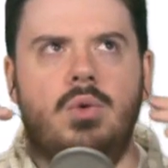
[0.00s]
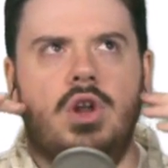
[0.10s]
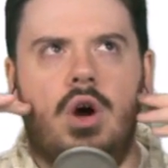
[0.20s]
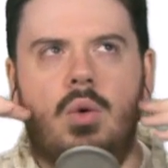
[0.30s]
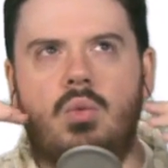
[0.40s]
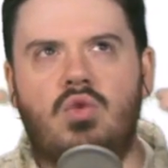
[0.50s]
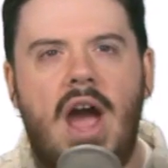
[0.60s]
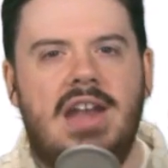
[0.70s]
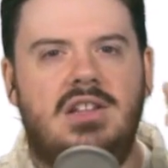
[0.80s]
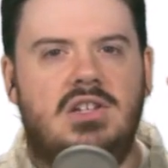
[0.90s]
you know,
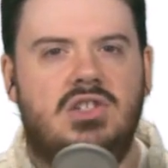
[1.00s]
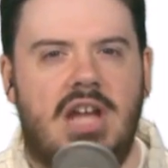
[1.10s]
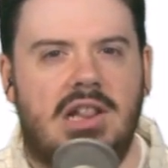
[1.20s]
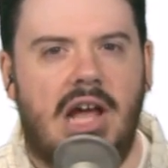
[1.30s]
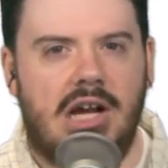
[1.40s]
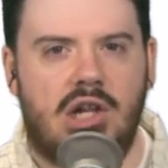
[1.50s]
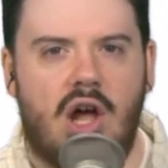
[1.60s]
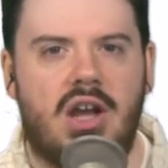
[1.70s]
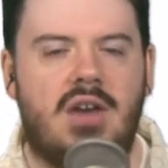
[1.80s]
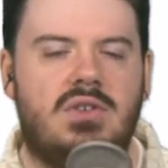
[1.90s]
riding this deadline
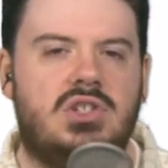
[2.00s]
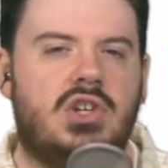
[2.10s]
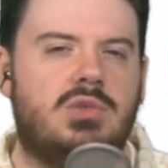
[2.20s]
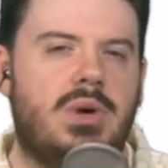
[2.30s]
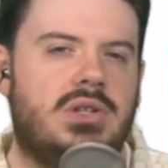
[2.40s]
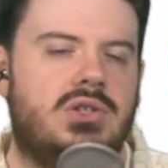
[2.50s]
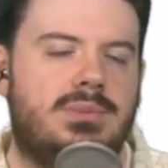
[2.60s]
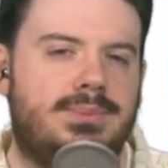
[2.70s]
clock every six months.